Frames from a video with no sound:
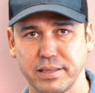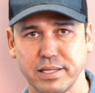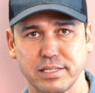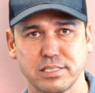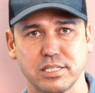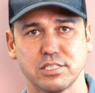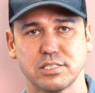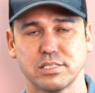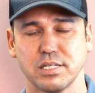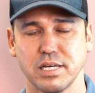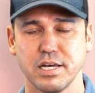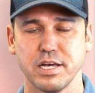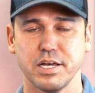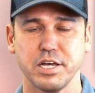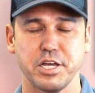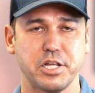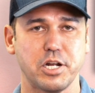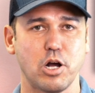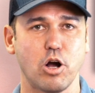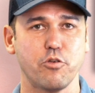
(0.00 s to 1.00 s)
This is,
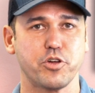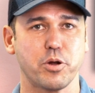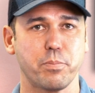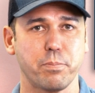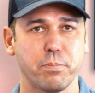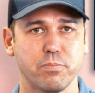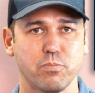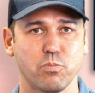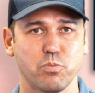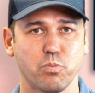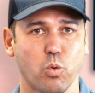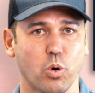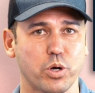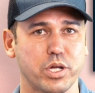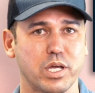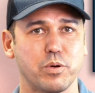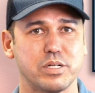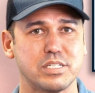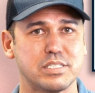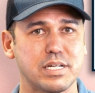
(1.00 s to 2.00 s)
if you're
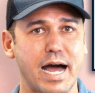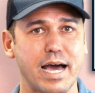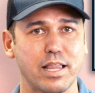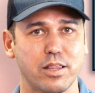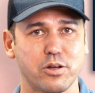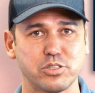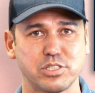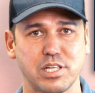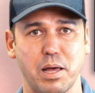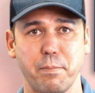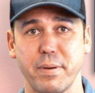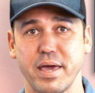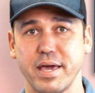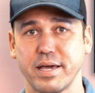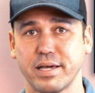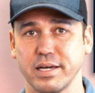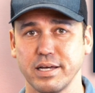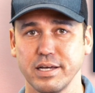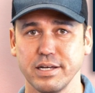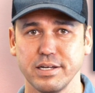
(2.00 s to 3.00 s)
working with dialers that
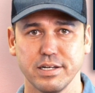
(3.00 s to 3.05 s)
make